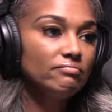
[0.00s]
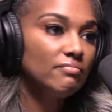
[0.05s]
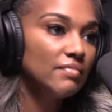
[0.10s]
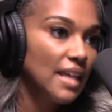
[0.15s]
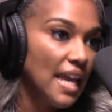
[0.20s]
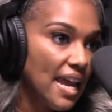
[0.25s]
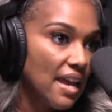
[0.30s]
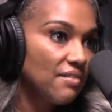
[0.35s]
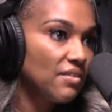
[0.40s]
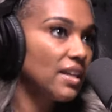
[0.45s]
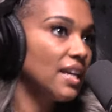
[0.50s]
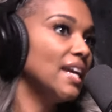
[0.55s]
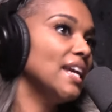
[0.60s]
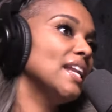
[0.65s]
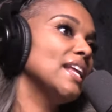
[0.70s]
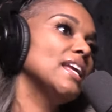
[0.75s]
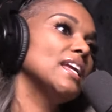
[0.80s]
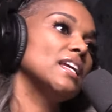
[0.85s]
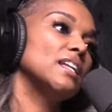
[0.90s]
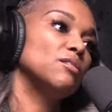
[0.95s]

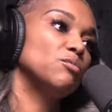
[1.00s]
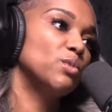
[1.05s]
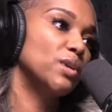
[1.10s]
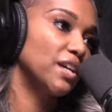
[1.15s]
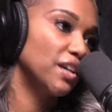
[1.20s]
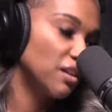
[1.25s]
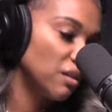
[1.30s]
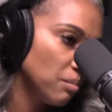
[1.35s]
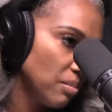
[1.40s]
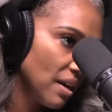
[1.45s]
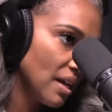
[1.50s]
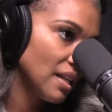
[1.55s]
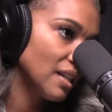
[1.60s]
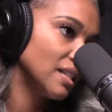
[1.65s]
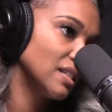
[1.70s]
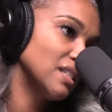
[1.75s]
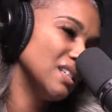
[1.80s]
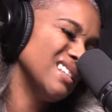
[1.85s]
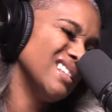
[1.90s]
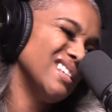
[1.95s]
advocating and working on
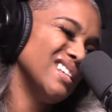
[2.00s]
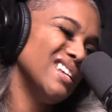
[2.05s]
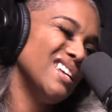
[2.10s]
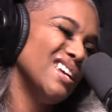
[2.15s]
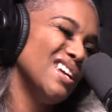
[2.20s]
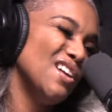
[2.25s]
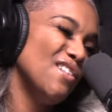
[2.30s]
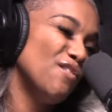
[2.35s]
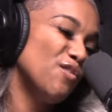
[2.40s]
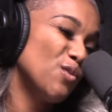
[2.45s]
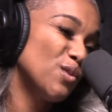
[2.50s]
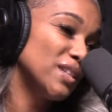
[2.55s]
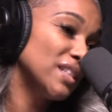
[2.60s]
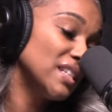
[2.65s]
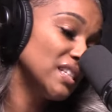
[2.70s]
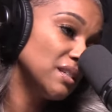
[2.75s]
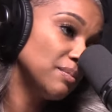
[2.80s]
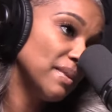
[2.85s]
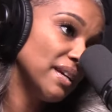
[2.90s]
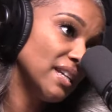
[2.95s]
policy for
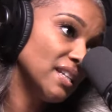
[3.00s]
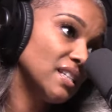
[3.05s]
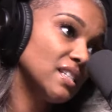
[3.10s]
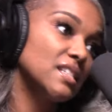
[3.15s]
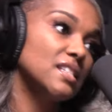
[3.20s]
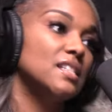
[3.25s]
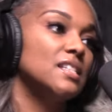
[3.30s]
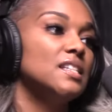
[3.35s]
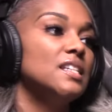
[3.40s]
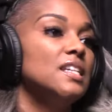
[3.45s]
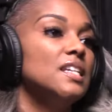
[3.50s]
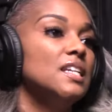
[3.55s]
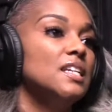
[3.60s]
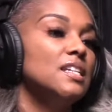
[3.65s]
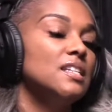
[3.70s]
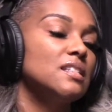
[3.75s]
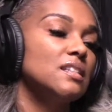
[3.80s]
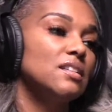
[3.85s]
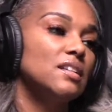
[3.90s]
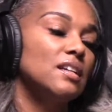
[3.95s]
this space, mm-hmm.
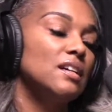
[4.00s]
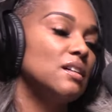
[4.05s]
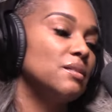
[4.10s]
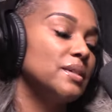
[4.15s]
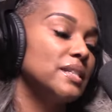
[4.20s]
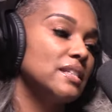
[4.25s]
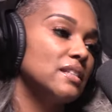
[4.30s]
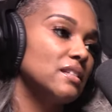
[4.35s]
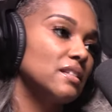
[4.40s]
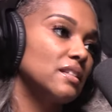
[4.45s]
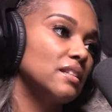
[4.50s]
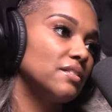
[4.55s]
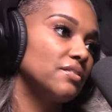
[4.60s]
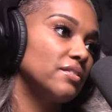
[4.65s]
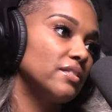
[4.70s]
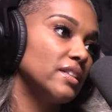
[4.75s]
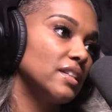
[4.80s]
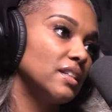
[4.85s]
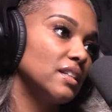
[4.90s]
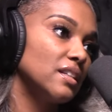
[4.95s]
it's gonna always look different.
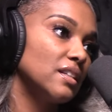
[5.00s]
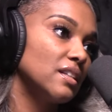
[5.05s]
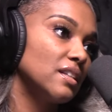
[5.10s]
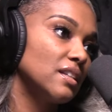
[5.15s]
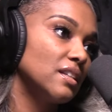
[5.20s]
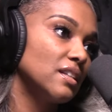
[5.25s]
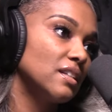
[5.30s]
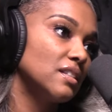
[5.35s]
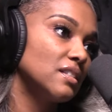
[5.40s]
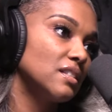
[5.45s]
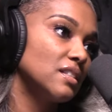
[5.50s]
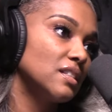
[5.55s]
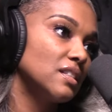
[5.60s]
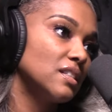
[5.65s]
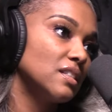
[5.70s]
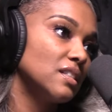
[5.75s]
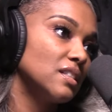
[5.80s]
Yeah,